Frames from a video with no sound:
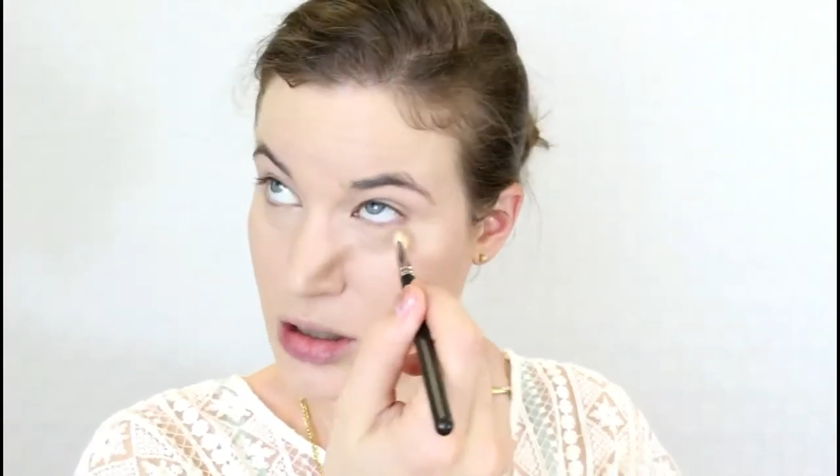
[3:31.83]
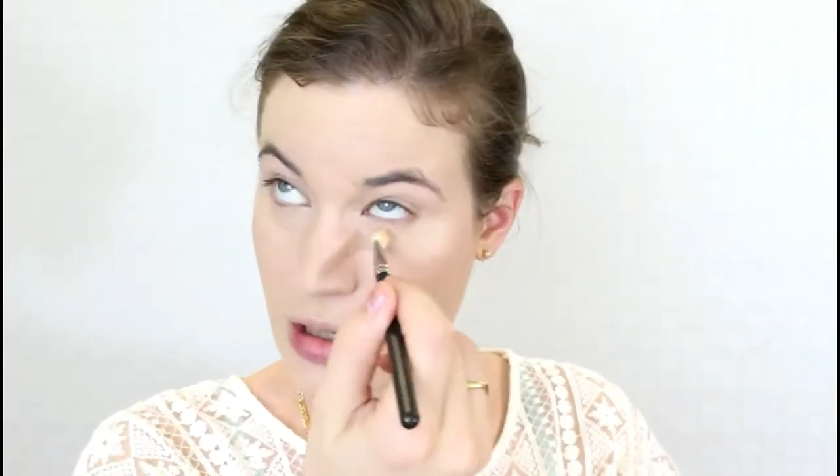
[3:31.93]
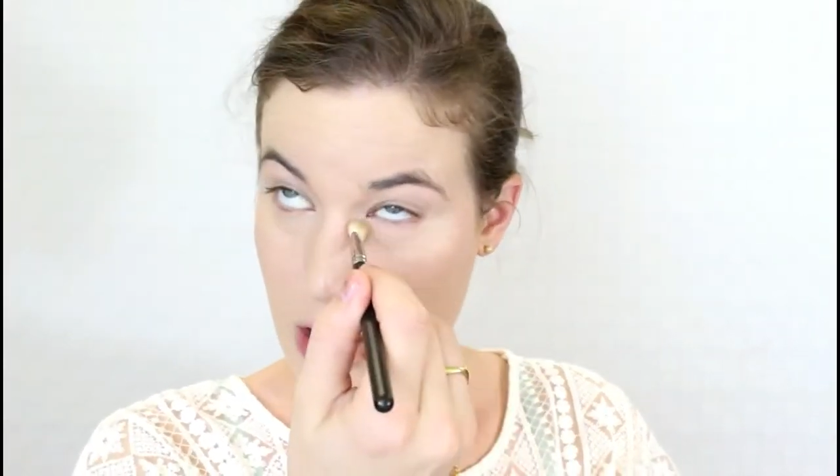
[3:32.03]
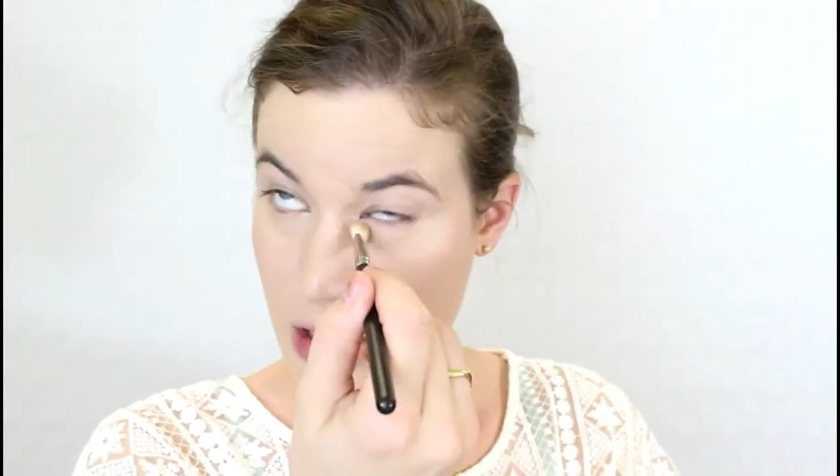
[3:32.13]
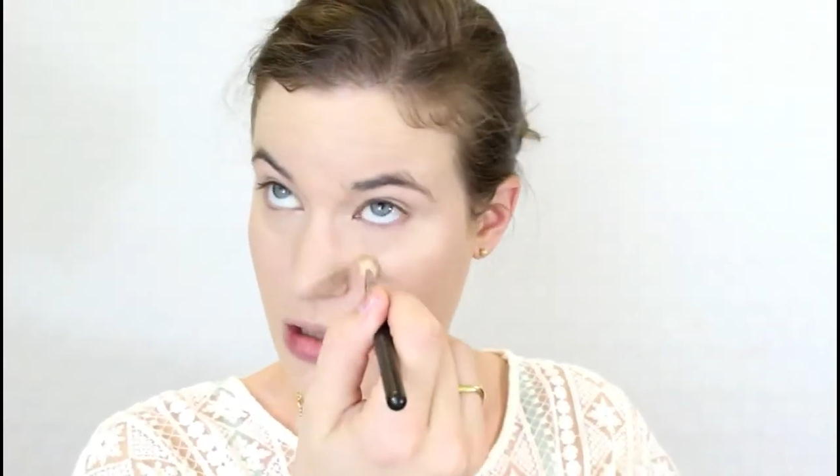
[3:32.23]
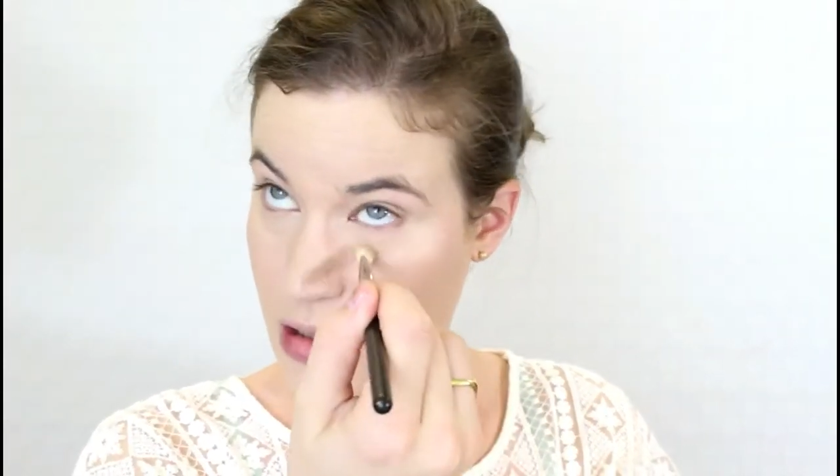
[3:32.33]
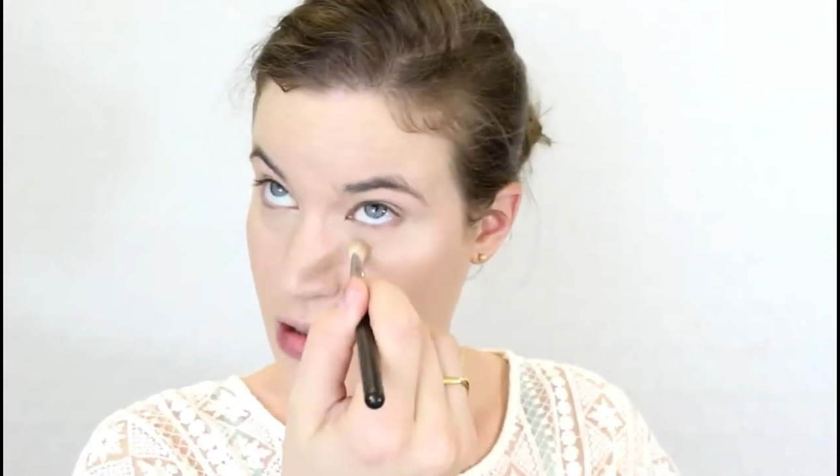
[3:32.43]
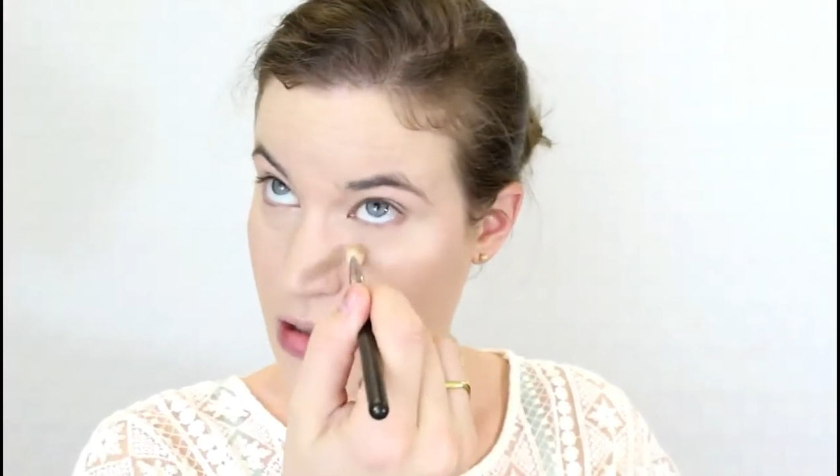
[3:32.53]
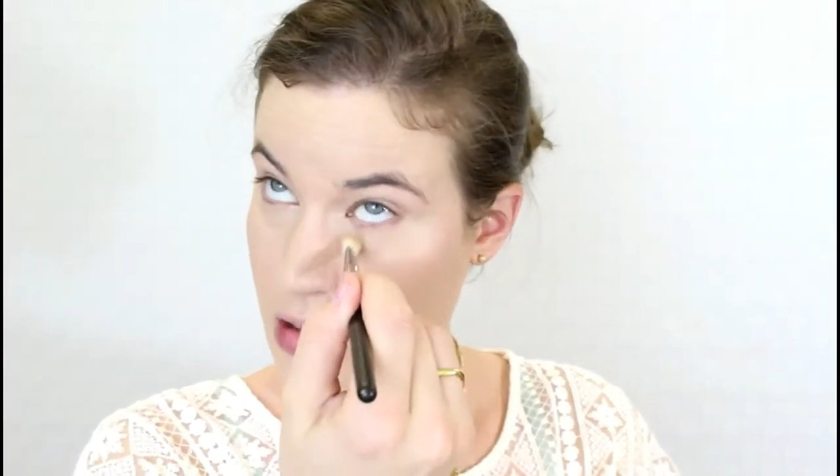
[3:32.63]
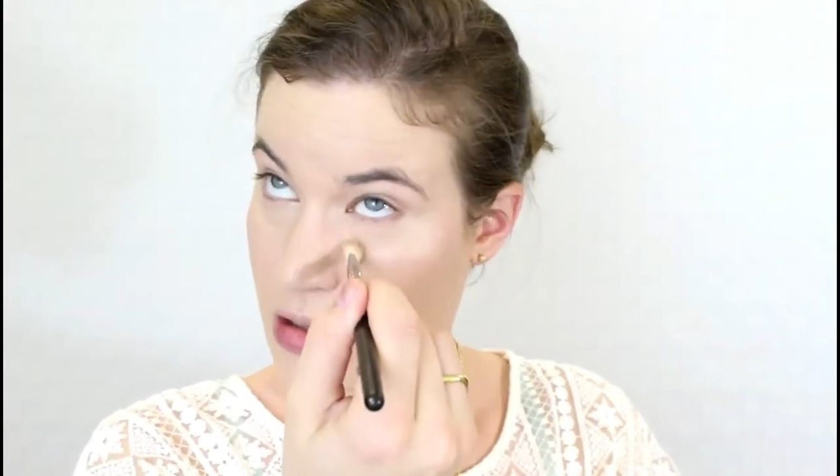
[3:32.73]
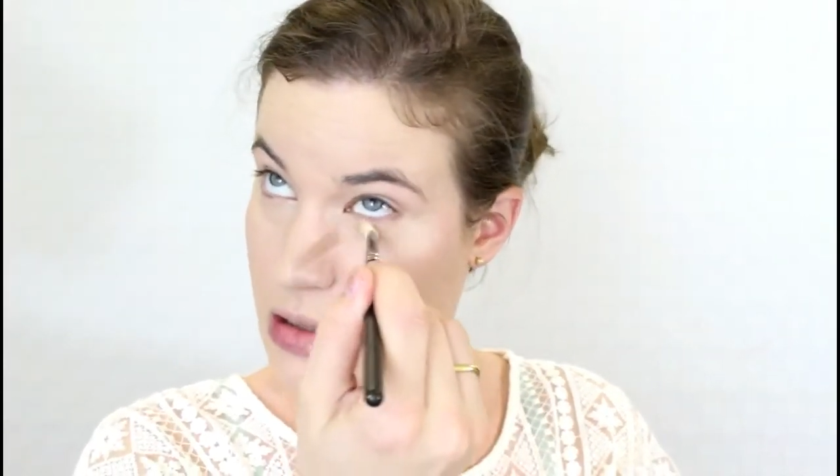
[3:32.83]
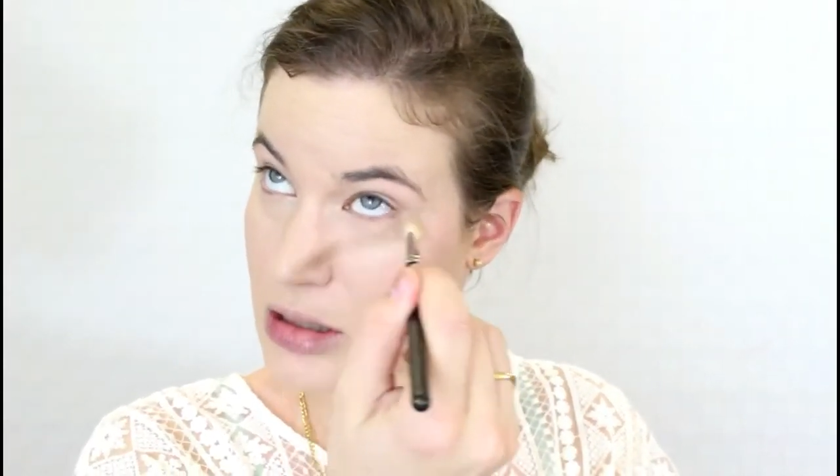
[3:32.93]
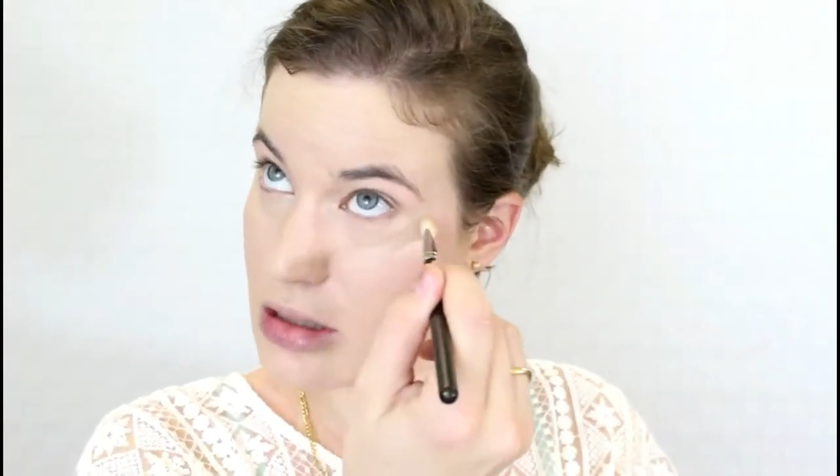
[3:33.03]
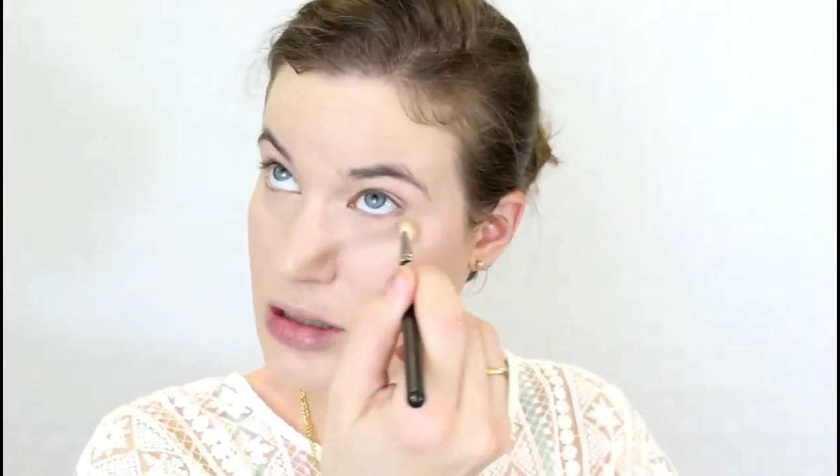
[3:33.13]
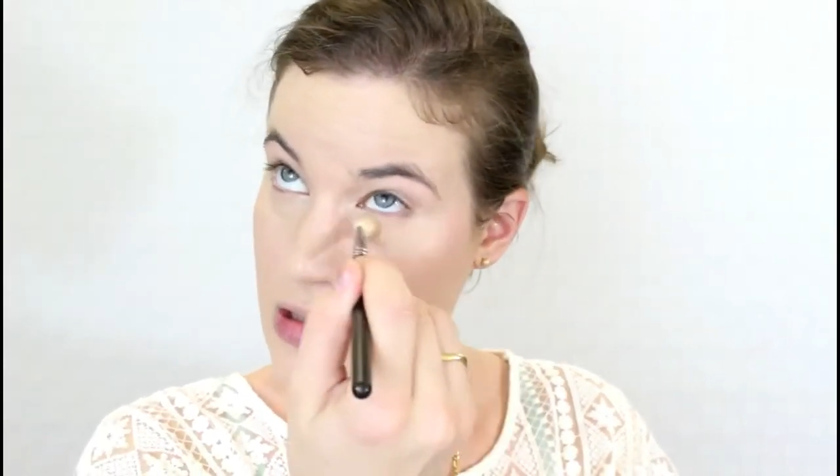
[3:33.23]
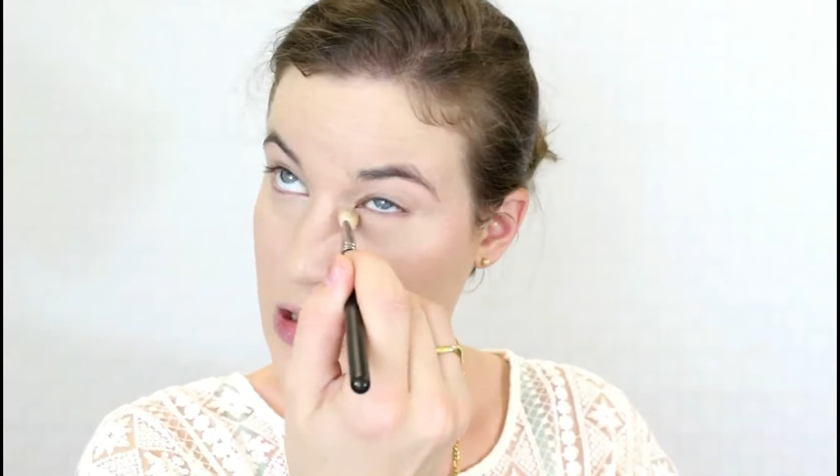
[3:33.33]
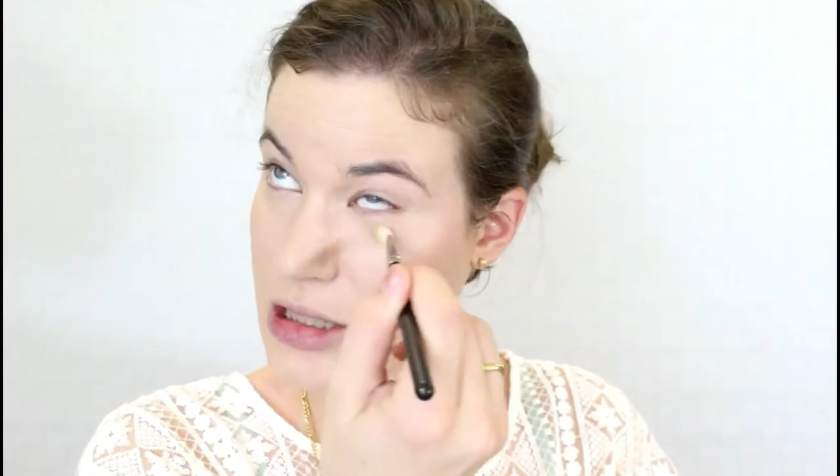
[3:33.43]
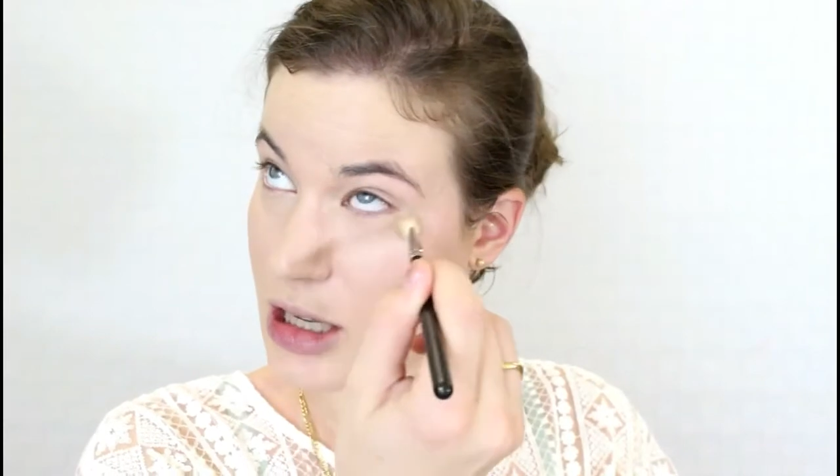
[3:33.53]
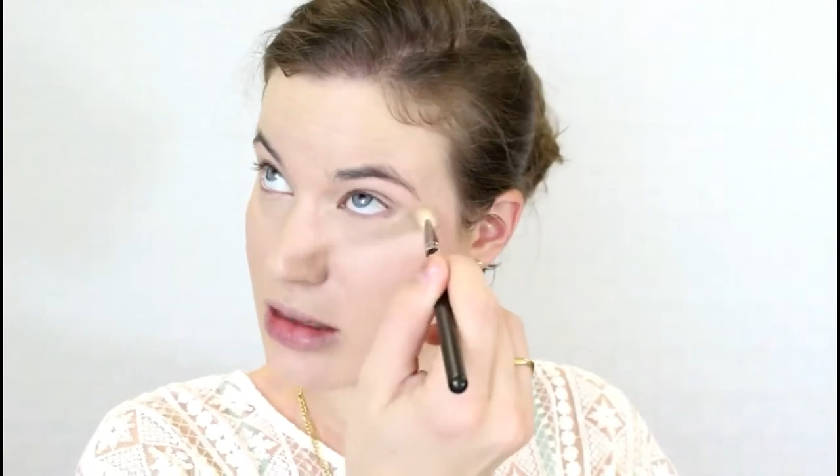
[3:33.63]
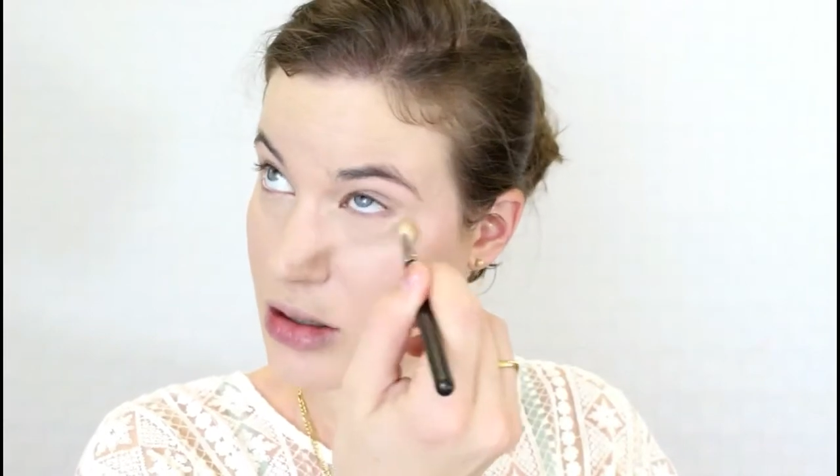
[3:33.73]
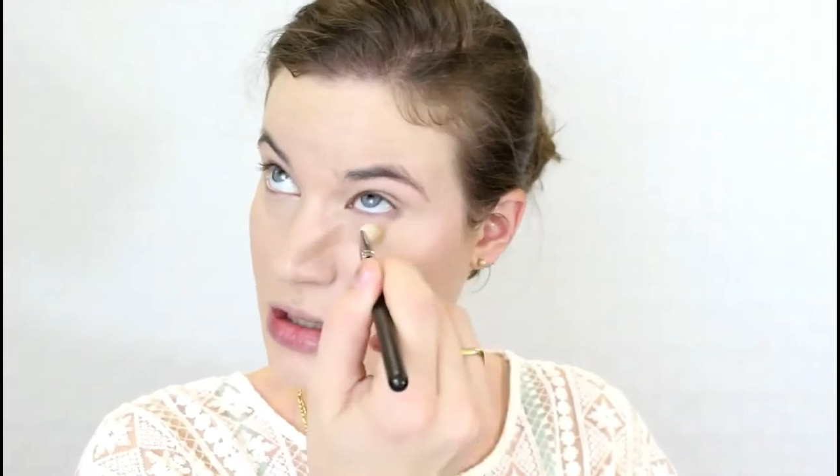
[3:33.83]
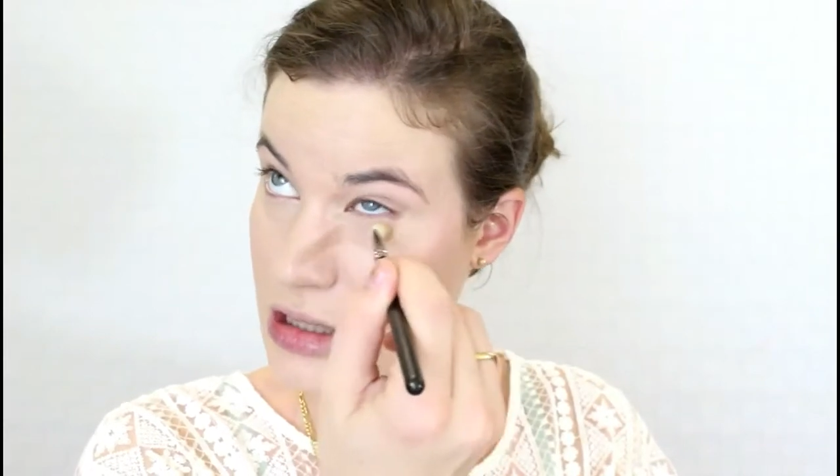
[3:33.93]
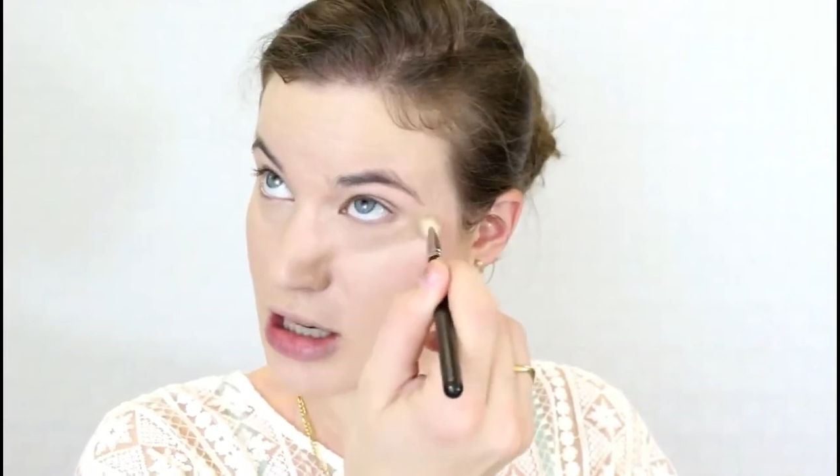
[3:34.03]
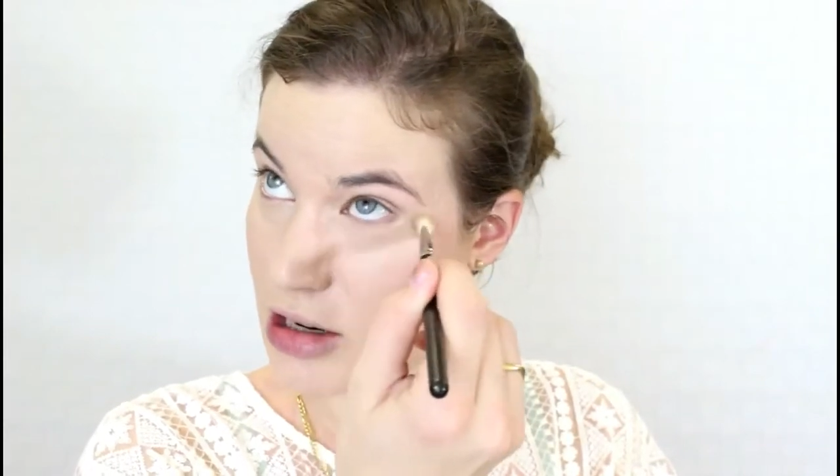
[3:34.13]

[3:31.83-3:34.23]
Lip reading: and set the concealer